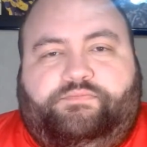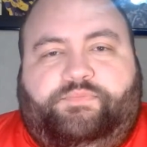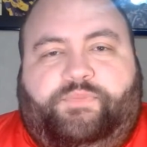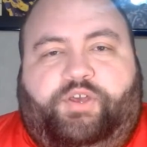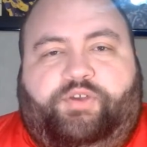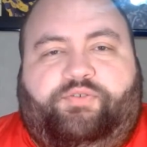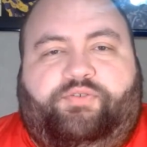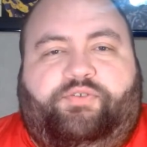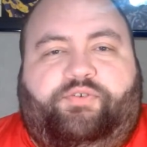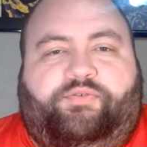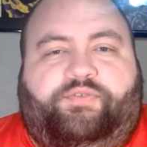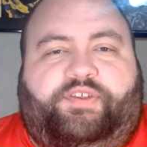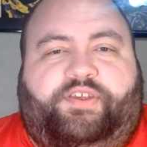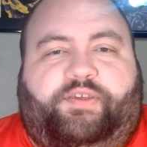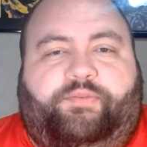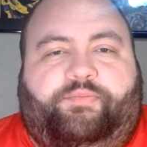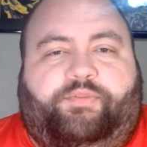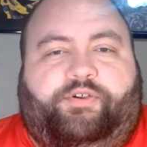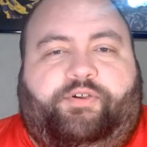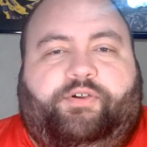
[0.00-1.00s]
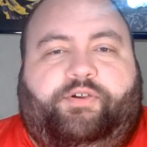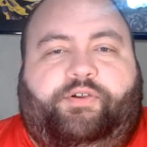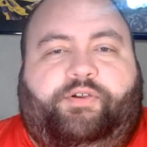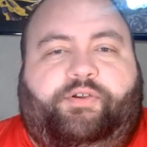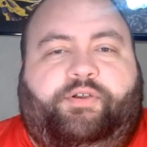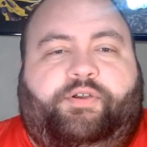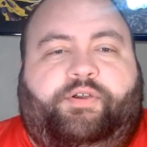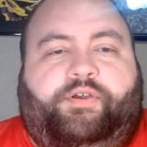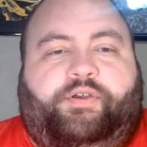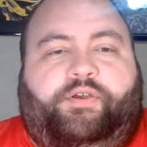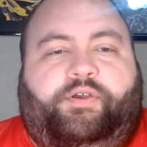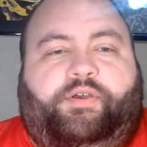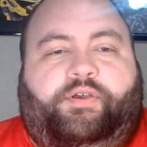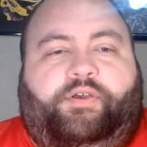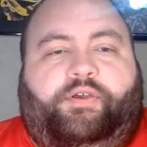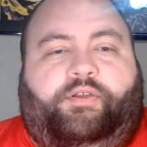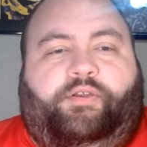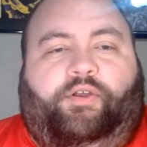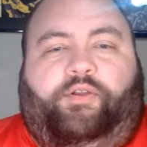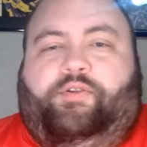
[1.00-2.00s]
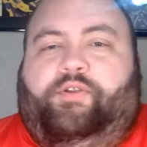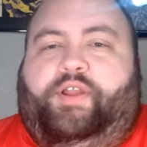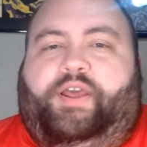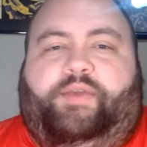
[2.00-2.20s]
Those two teams are Notre